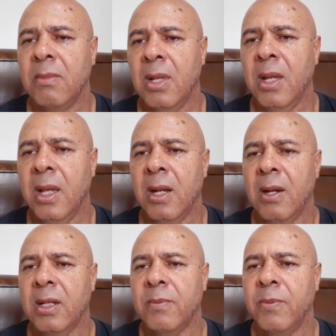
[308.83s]

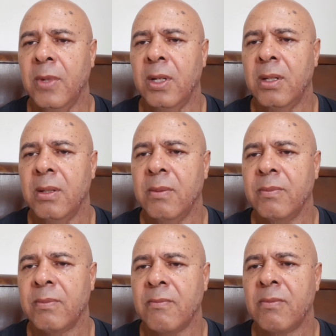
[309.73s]
Antarctic
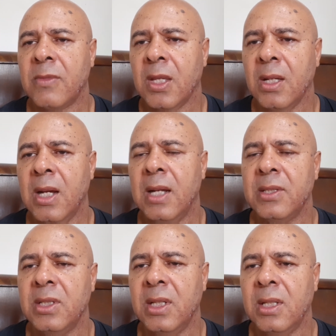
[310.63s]

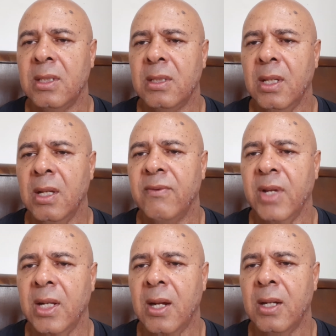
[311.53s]
continent of
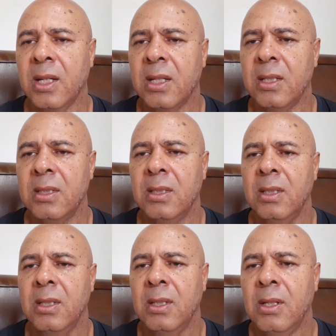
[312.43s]
Antarctica.
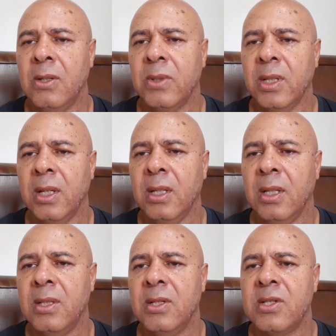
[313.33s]
Okay,
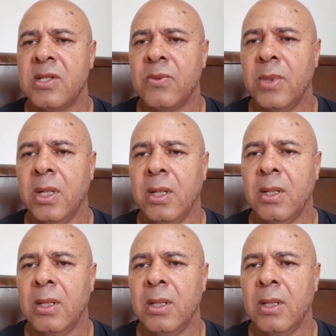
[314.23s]
and this is where